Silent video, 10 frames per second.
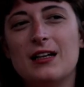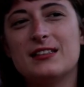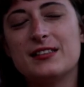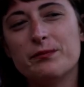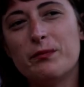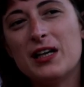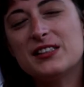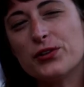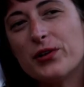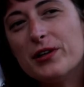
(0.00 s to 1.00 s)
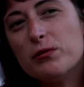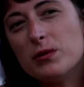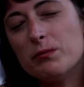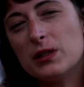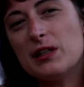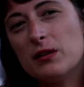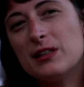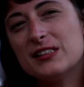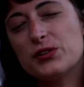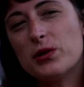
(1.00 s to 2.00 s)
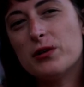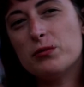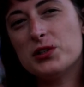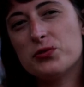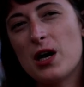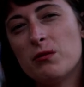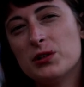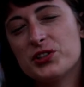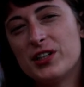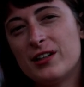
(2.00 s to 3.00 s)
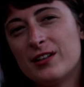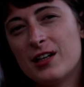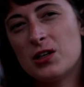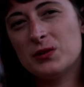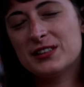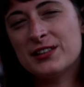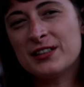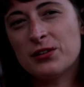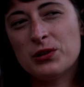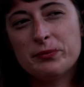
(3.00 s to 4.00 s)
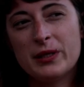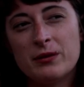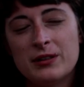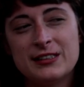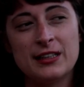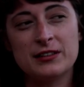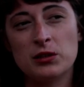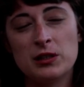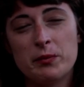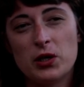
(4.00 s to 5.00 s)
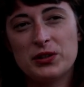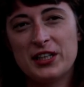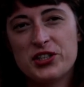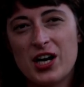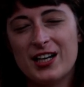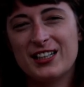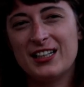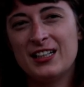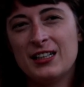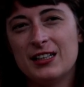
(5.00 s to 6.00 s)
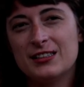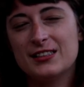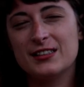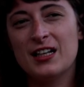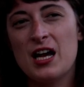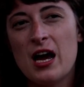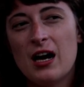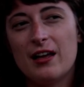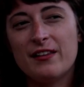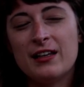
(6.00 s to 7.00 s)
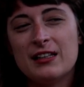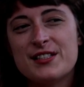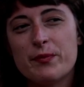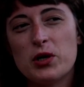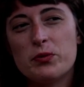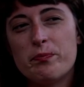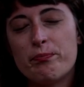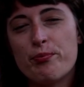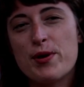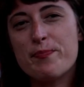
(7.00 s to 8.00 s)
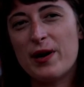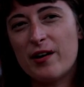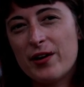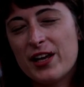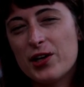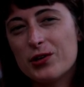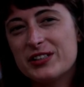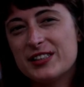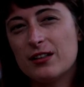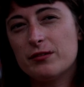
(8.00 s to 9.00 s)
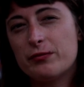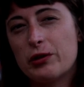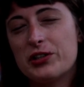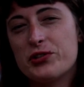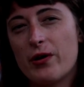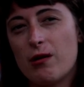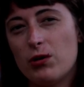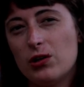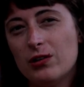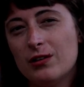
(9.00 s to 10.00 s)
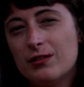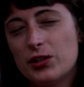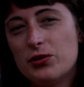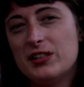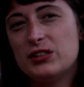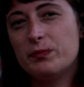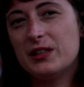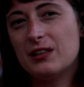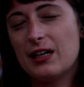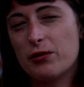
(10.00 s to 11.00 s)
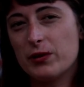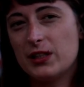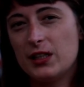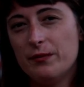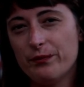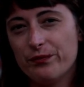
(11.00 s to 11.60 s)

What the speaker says: it's my story, the story which I will share now, it's not only about hitchhiking, I think it's about preparing yourself for a travel. You need to be like really,